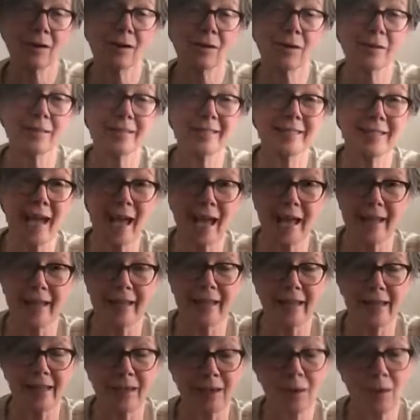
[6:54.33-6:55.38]
or
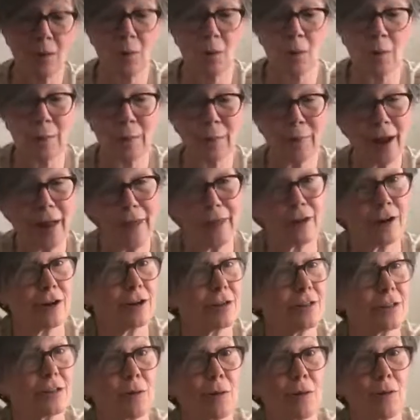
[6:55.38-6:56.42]
daddy or
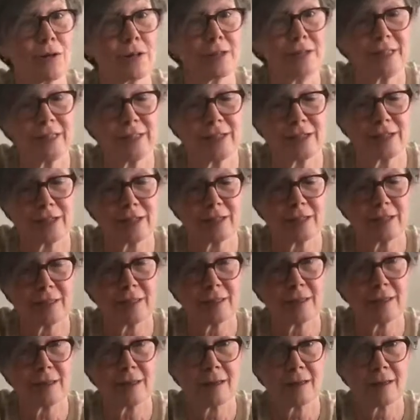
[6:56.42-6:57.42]
brothers or sisters